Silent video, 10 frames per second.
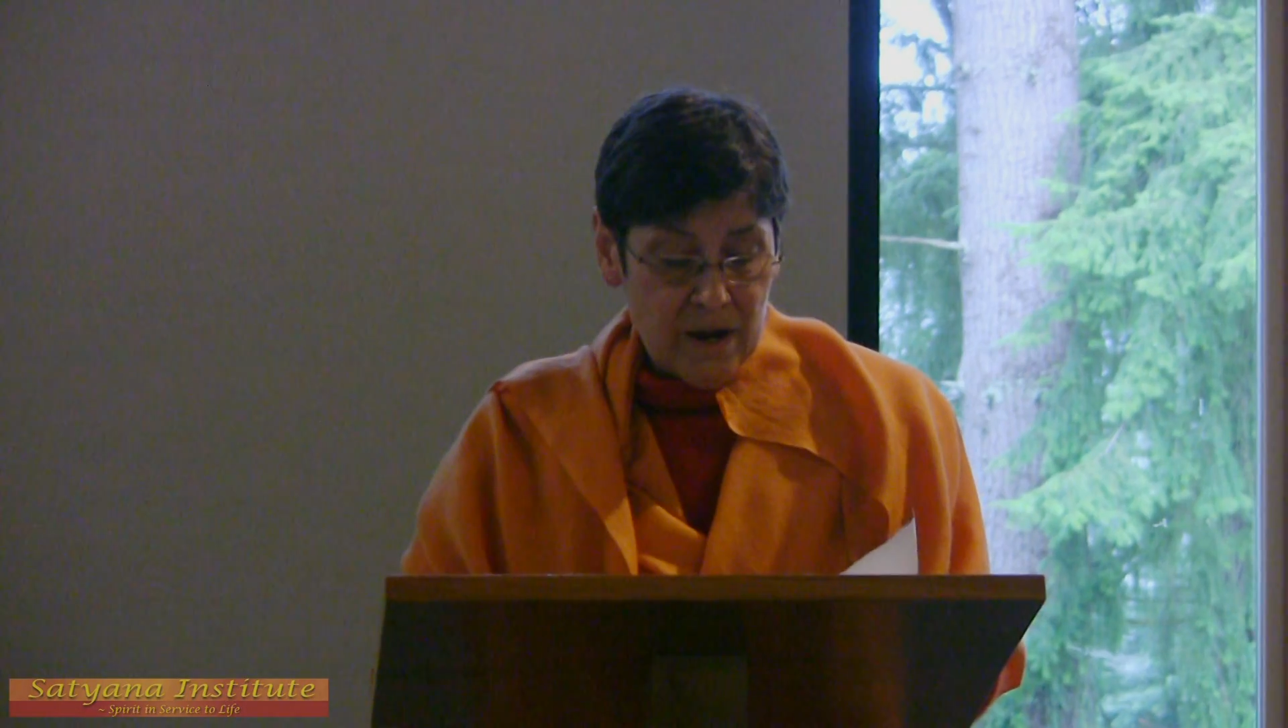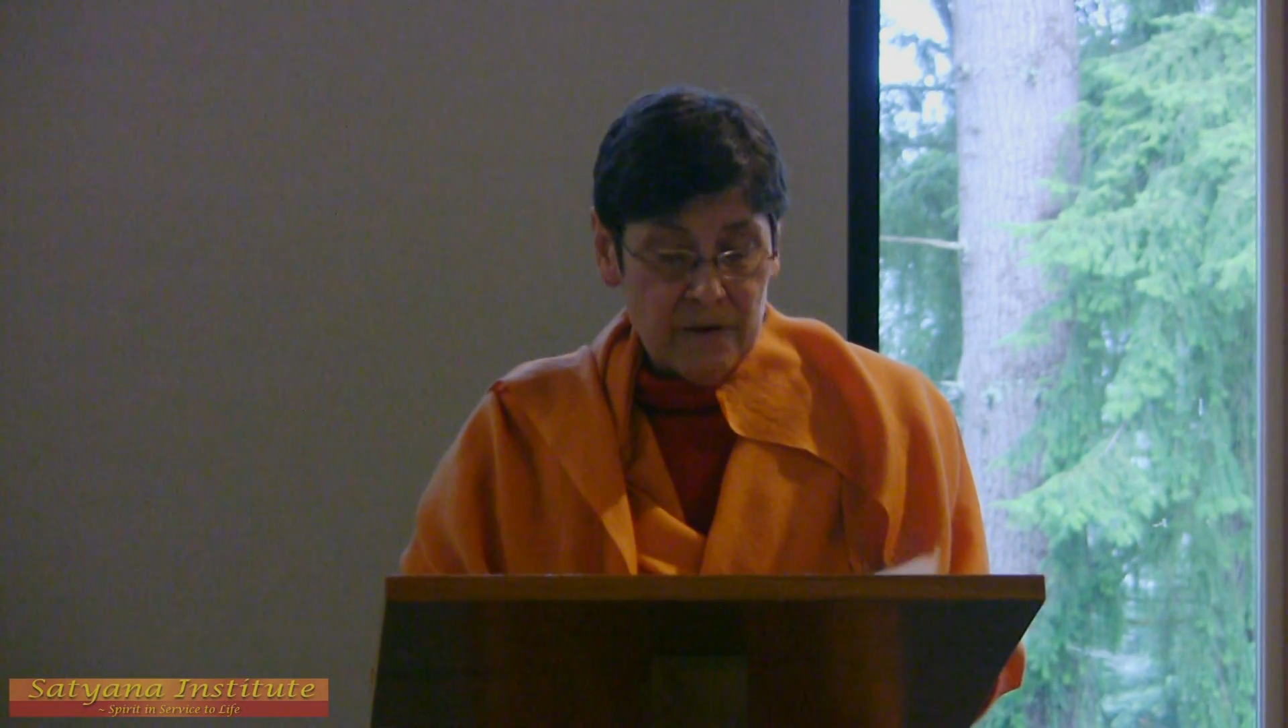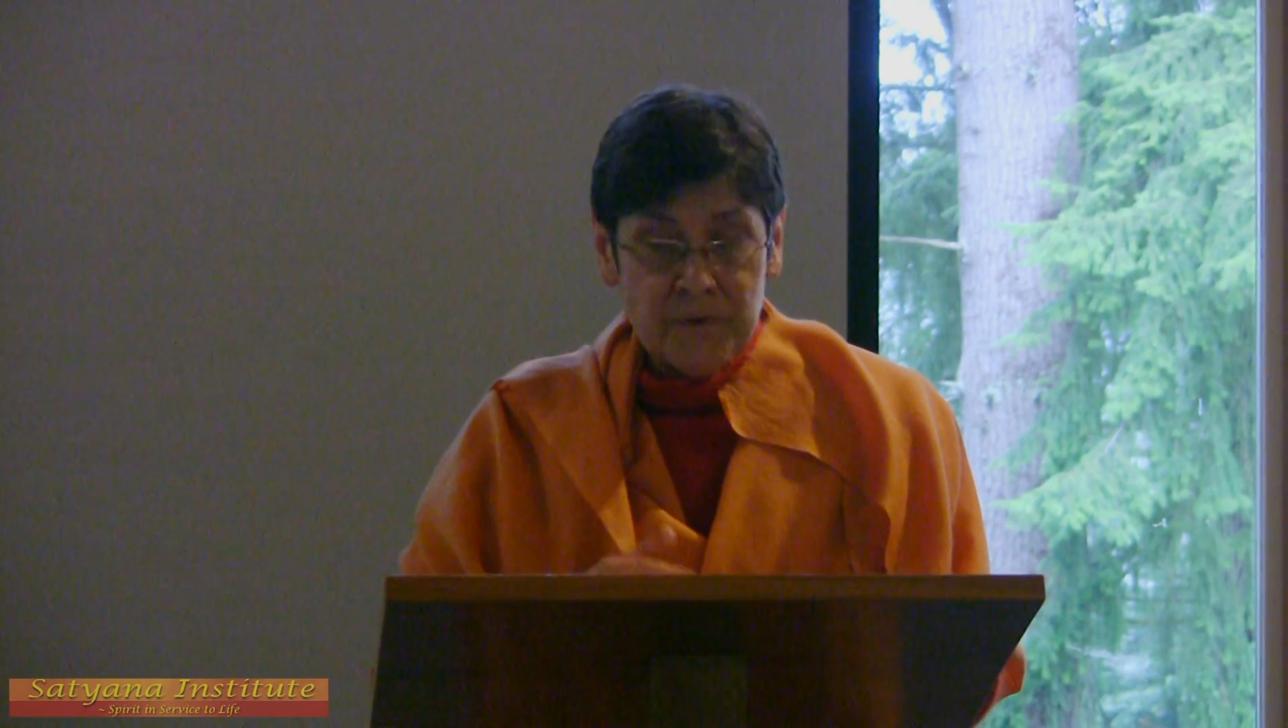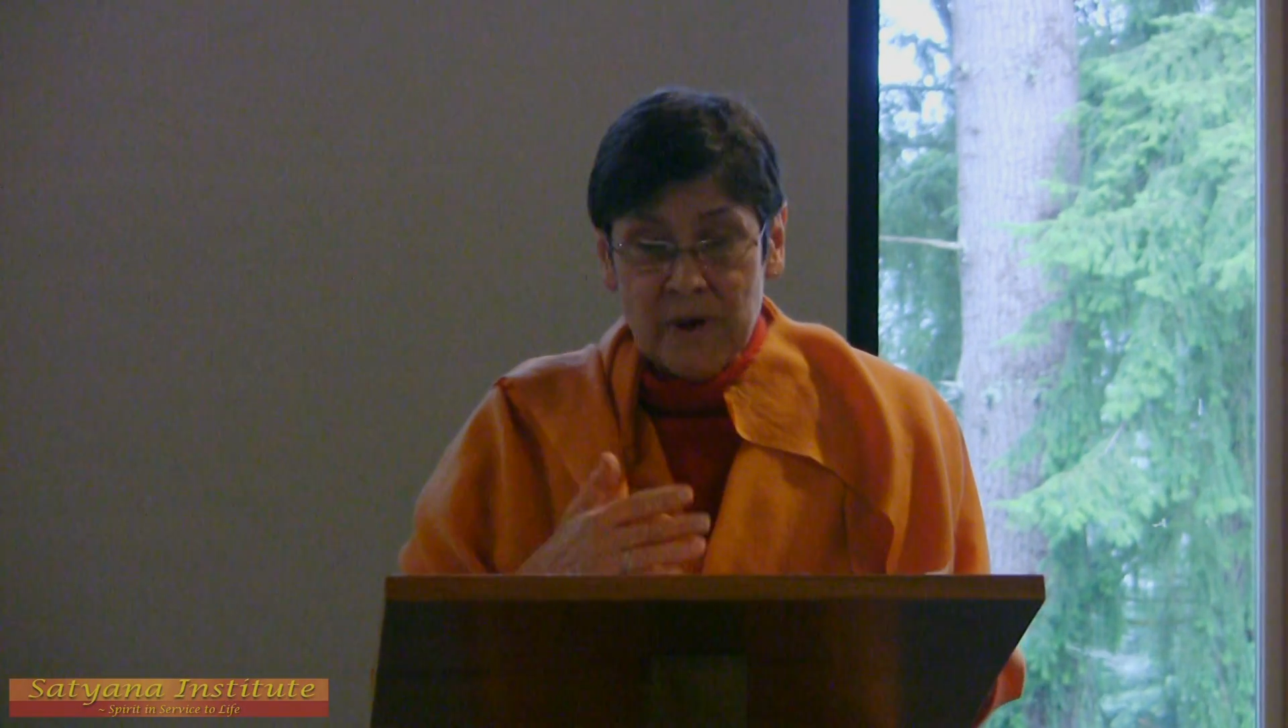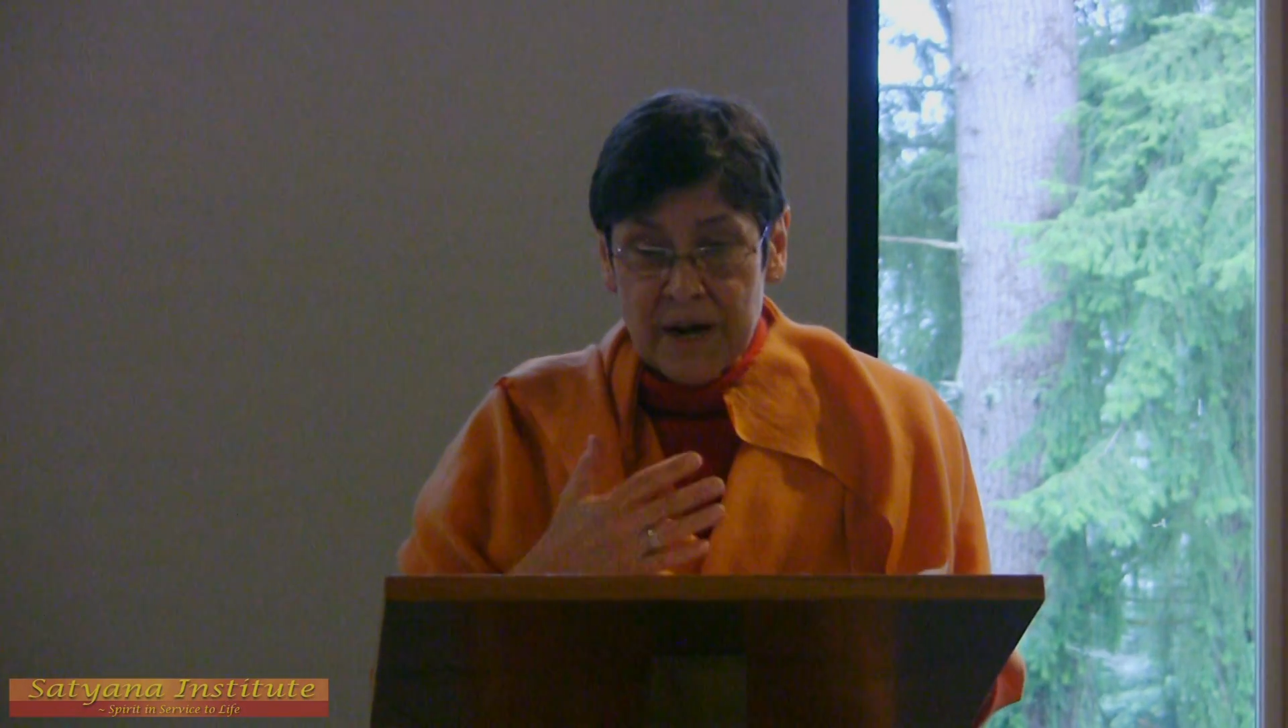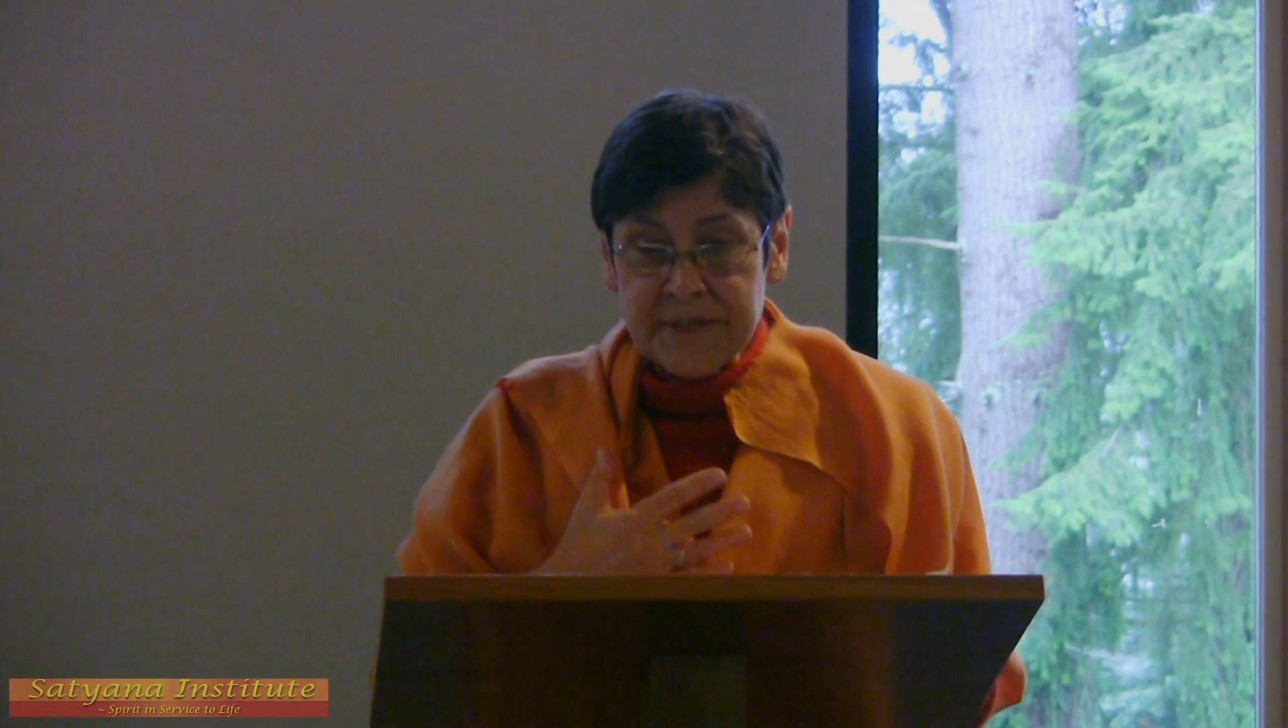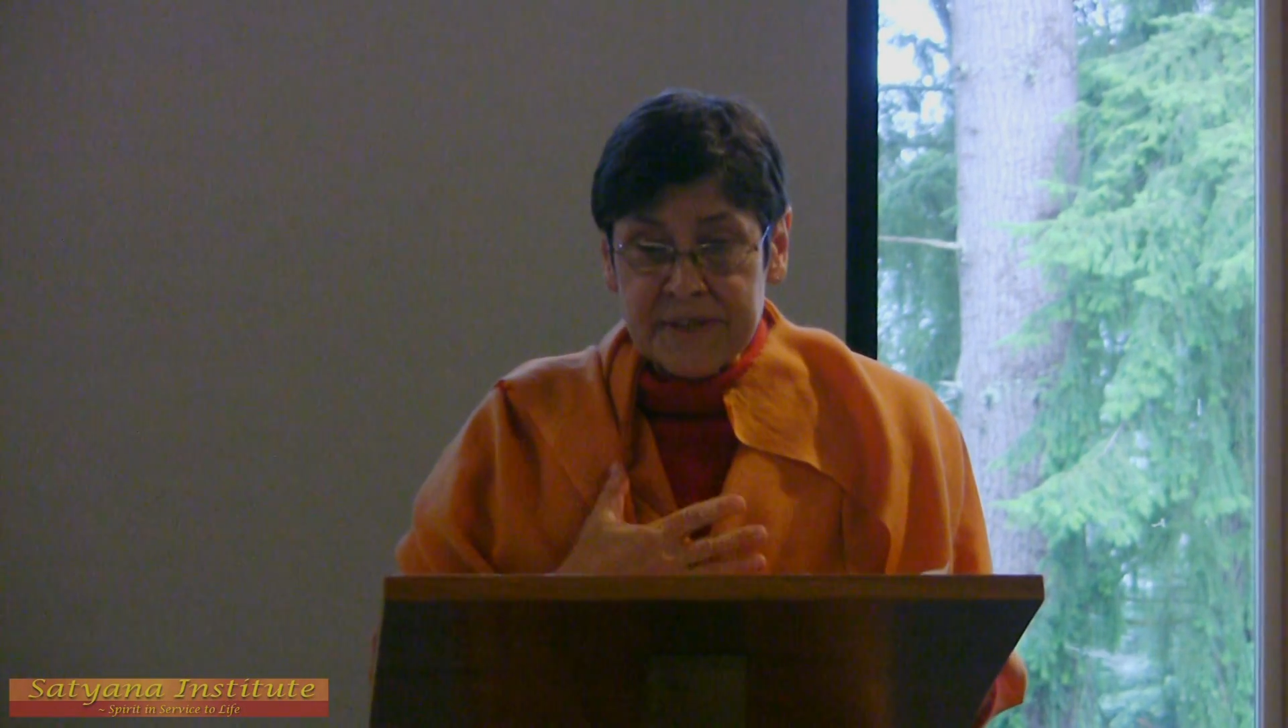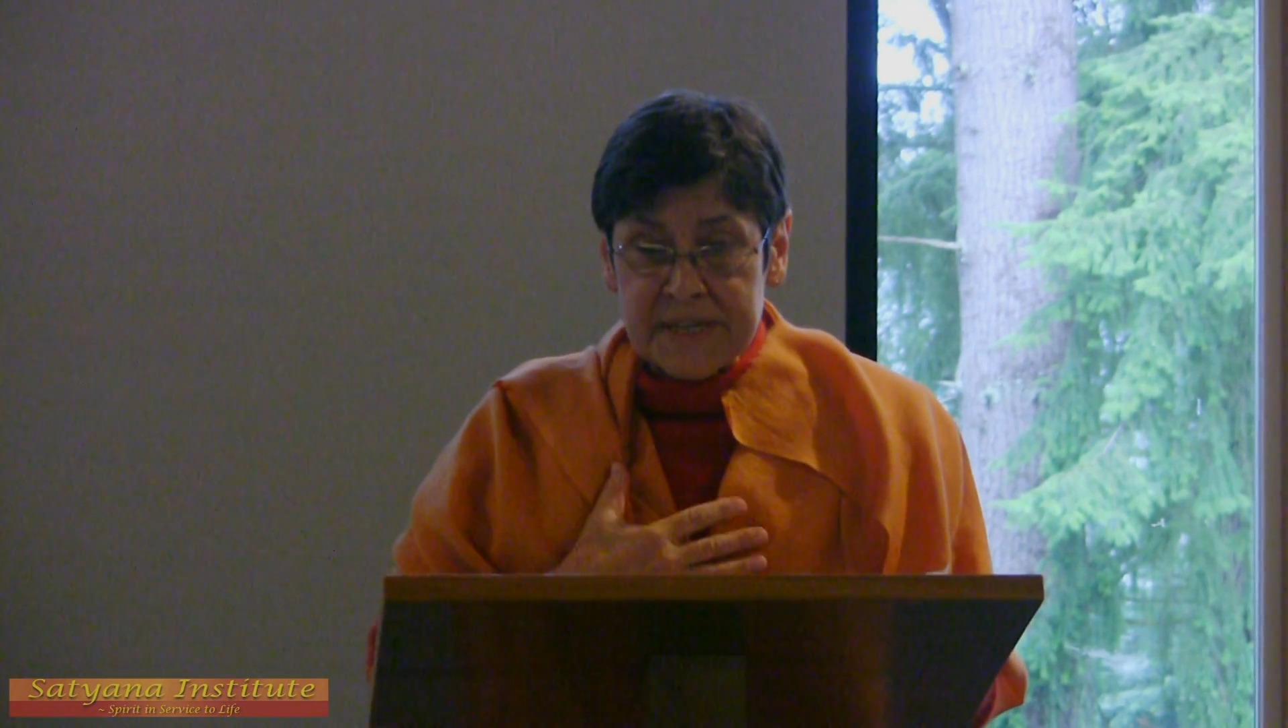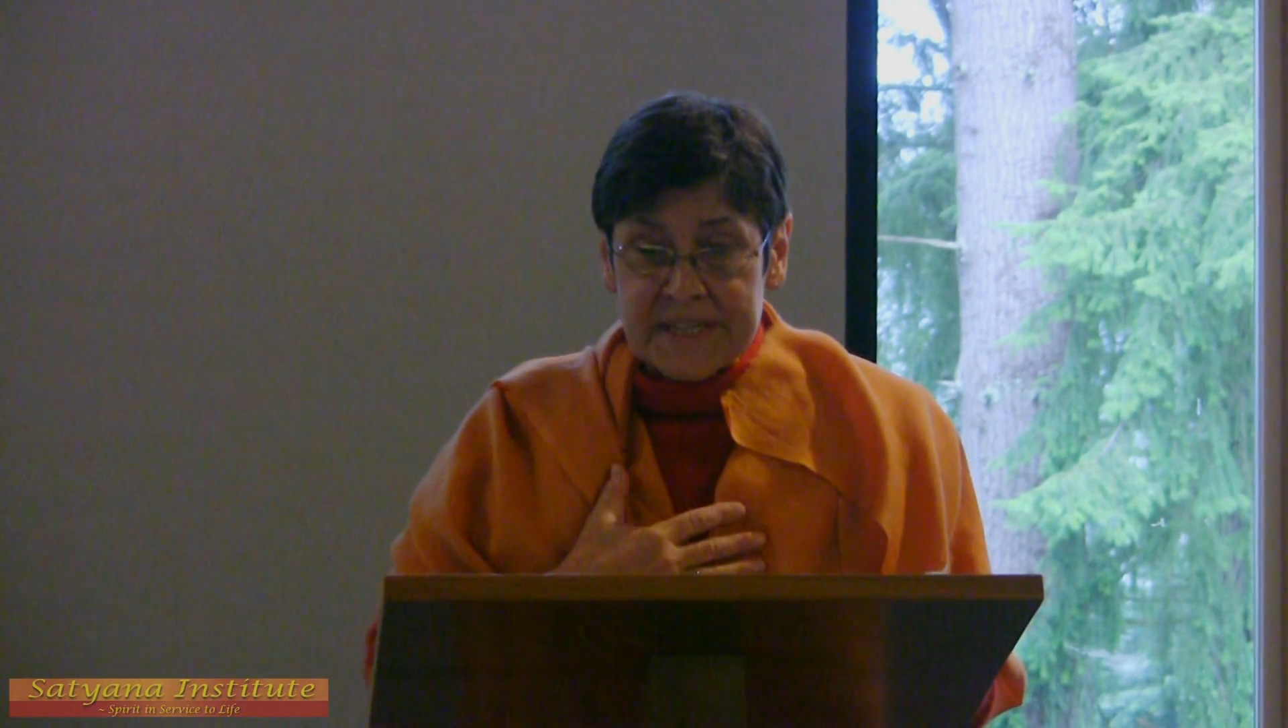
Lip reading: For us, the